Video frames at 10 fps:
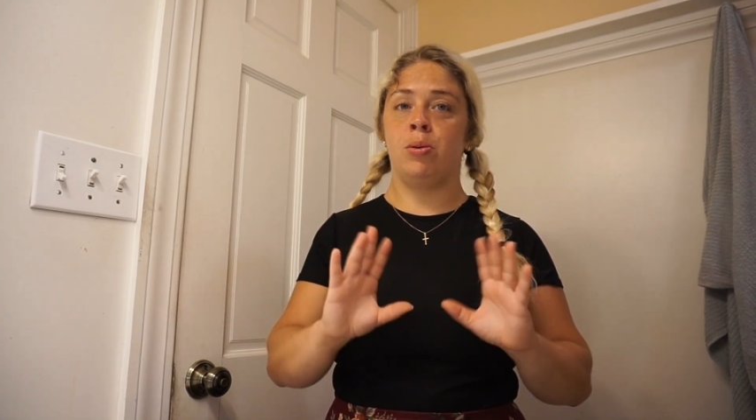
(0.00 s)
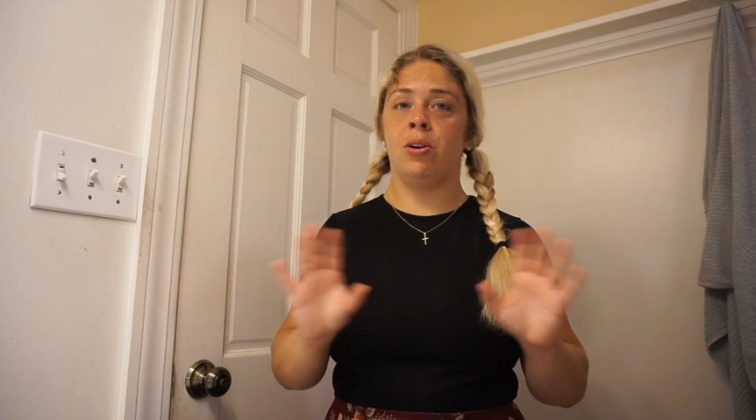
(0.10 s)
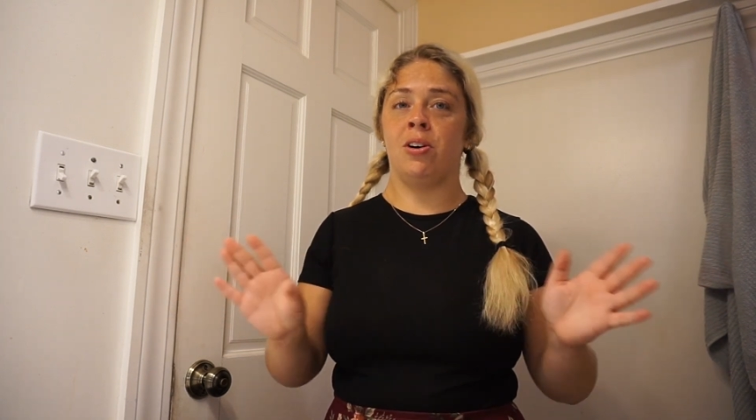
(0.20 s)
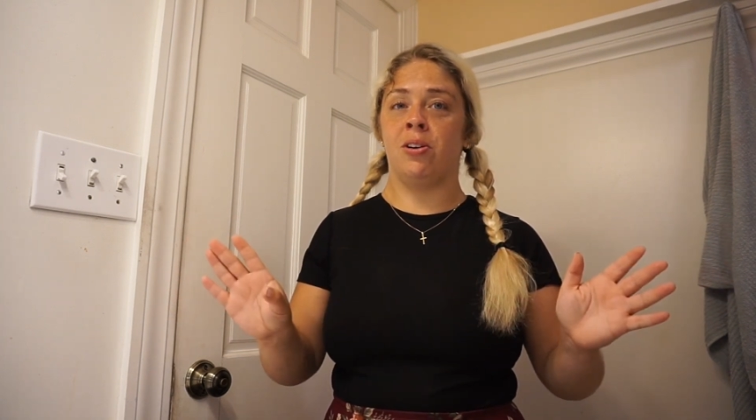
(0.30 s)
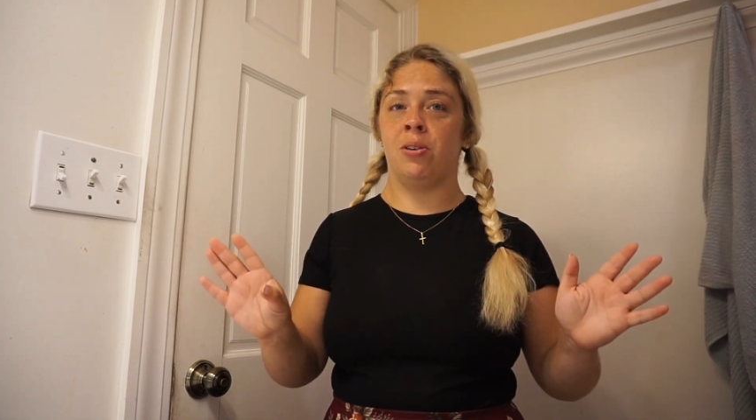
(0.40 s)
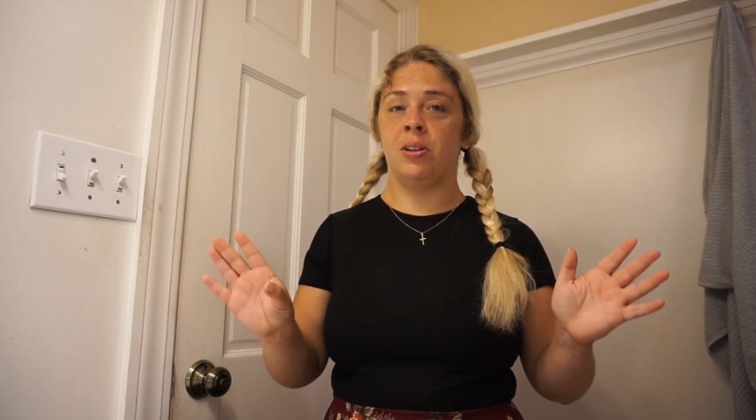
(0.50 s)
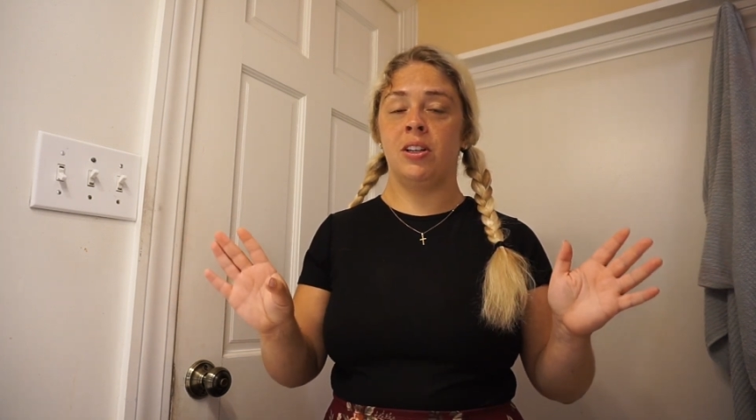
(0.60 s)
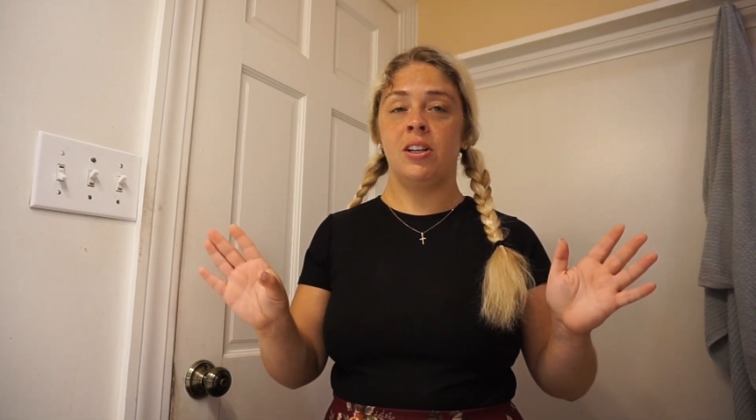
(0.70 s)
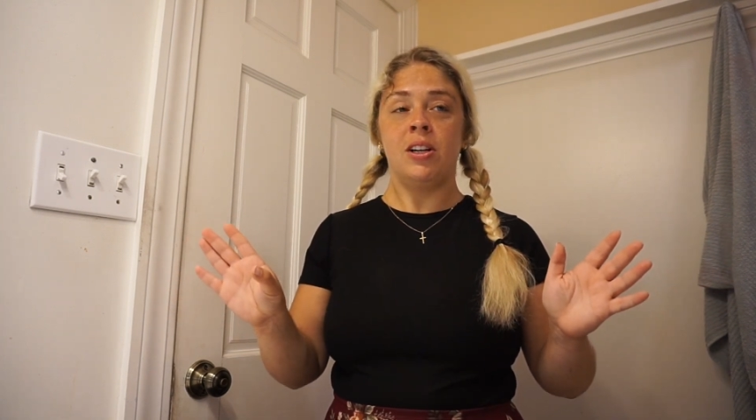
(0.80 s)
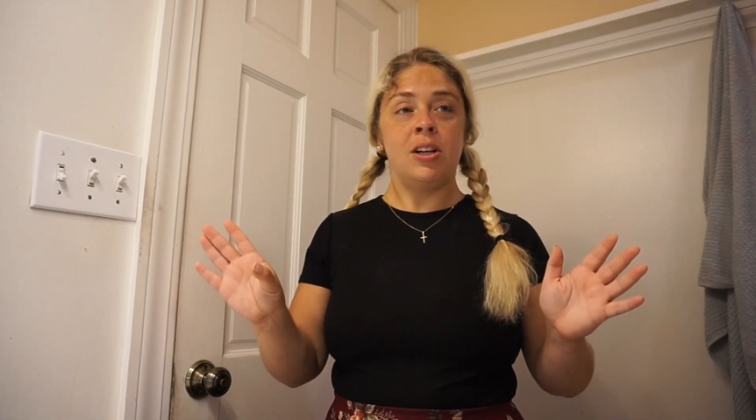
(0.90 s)
We all
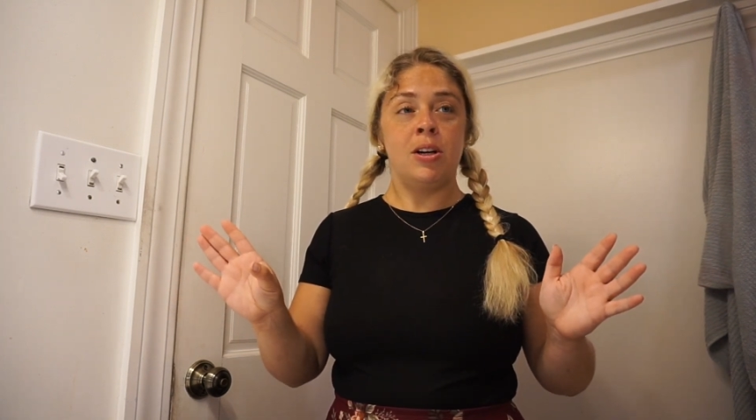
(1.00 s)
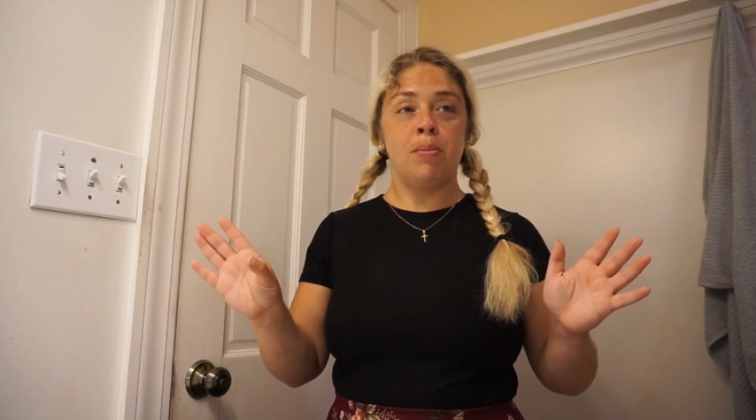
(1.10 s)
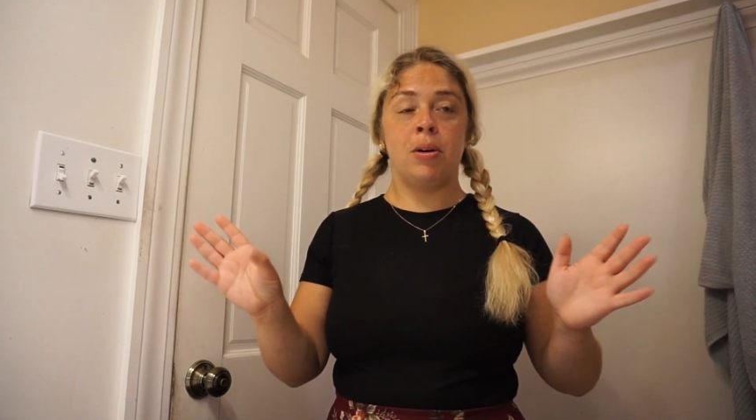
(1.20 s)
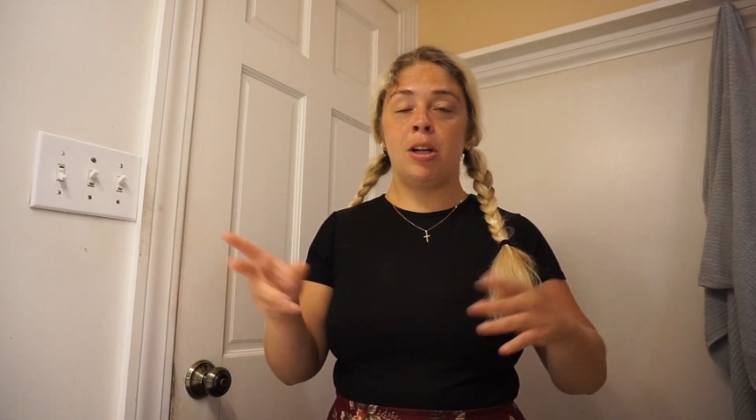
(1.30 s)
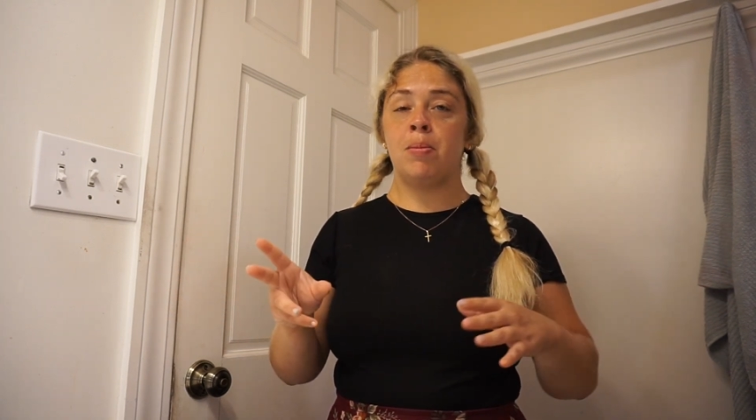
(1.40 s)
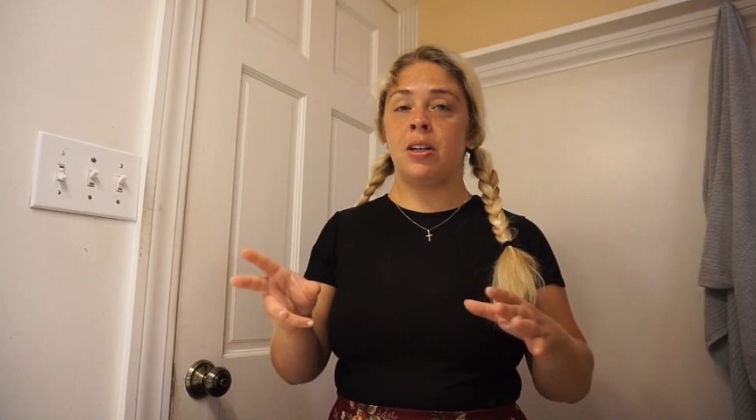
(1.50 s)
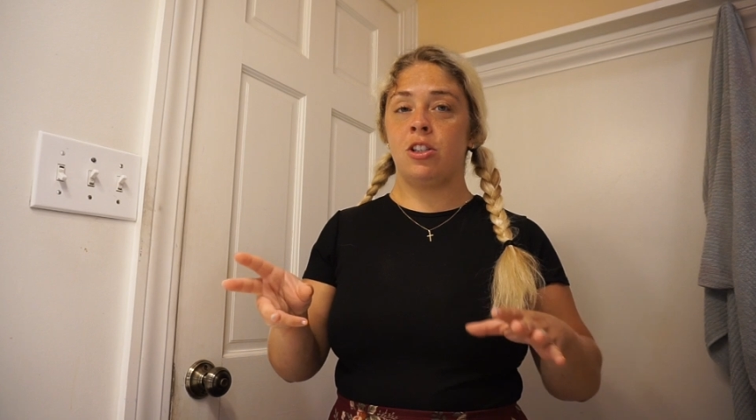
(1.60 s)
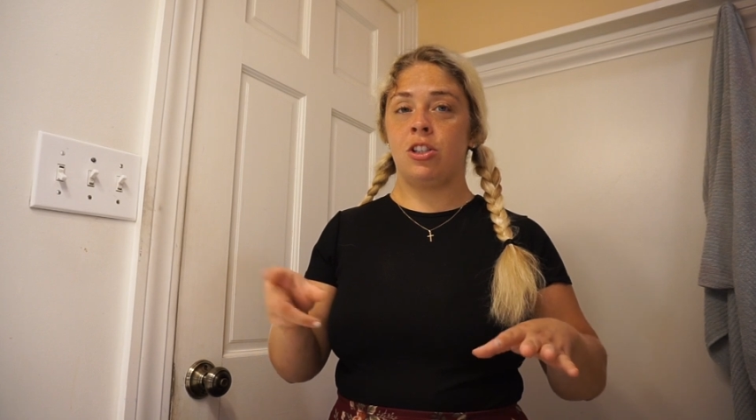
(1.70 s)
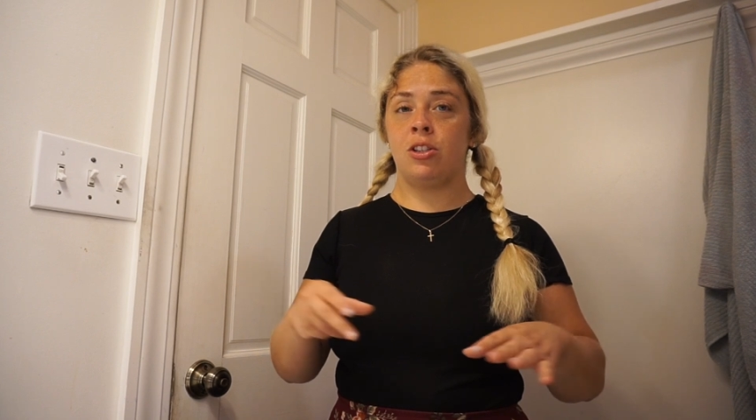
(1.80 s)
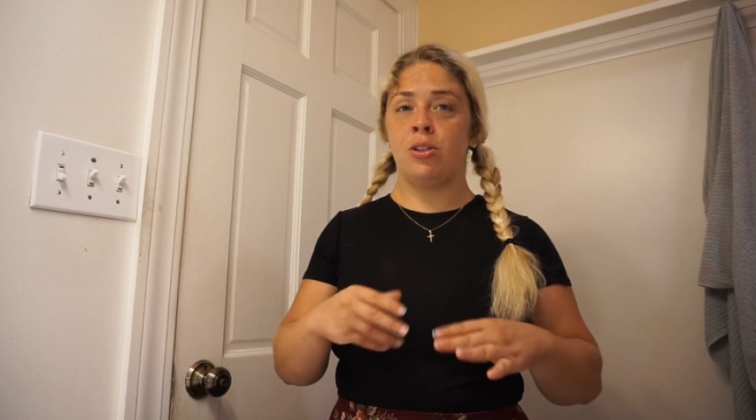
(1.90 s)
pretty much